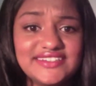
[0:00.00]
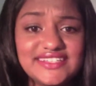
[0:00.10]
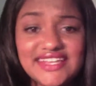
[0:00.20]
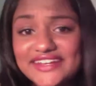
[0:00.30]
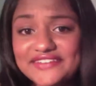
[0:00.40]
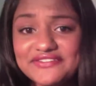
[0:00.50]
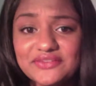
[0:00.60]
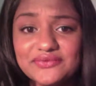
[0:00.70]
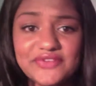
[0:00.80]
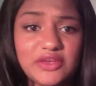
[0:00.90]
get it
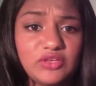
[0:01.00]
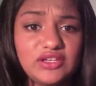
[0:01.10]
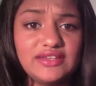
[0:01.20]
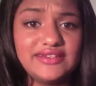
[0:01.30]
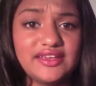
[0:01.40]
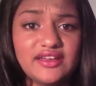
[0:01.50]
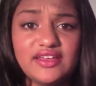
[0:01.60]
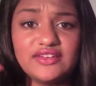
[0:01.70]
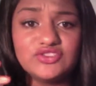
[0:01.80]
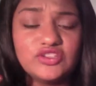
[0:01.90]
from family in India
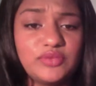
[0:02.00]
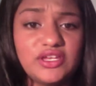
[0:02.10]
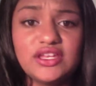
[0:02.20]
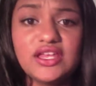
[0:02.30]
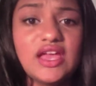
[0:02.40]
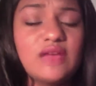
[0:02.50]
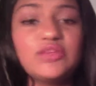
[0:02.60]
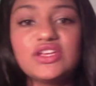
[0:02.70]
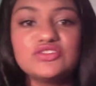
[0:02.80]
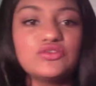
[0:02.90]
and ship it
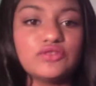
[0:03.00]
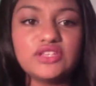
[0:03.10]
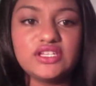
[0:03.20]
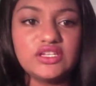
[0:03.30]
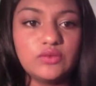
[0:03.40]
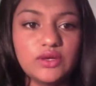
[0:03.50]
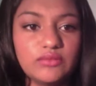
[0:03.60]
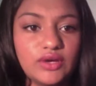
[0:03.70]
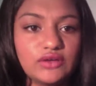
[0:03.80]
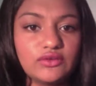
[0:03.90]
because you only need one
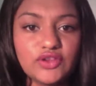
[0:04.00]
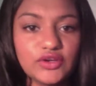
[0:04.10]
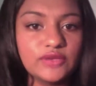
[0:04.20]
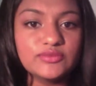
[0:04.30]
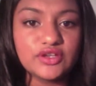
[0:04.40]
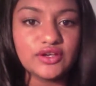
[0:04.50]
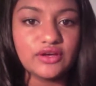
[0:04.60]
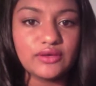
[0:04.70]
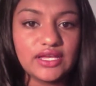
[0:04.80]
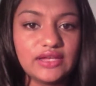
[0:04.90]
bottle. The herbs aren't
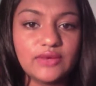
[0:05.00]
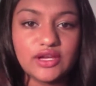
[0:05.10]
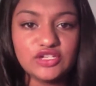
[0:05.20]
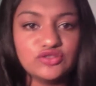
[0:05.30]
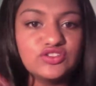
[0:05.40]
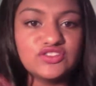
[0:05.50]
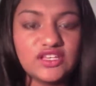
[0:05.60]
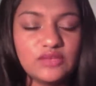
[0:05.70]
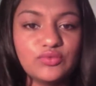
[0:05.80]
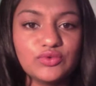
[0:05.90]
going anywhere and you just
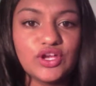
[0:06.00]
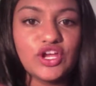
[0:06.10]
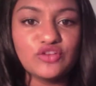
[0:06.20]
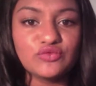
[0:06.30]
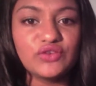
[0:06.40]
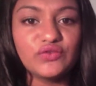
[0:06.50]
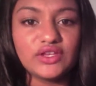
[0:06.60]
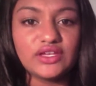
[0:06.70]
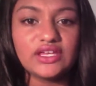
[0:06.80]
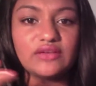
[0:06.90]
keep
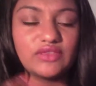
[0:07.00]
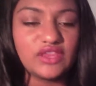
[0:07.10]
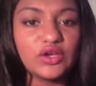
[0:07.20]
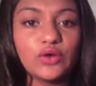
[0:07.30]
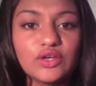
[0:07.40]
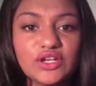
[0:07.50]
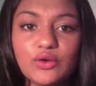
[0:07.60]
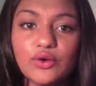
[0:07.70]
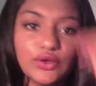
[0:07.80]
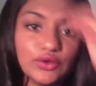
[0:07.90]
refilling it with like coconut
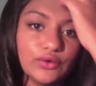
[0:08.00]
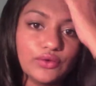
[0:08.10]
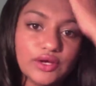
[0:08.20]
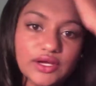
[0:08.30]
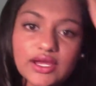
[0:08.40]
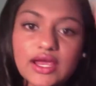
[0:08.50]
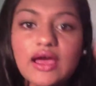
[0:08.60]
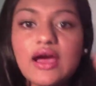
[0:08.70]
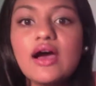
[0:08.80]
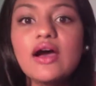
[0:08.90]
oil or
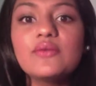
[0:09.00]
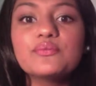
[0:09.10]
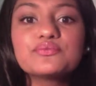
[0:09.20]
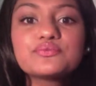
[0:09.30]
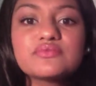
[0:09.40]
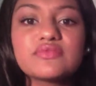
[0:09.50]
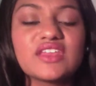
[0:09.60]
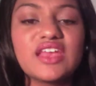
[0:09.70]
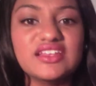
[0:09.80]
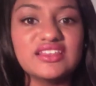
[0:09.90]
um,
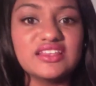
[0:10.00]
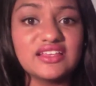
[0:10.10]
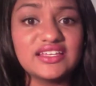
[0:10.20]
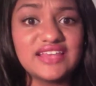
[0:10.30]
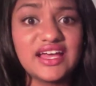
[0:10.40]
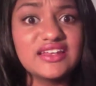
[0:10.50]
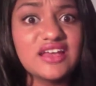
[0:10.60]
anything like that.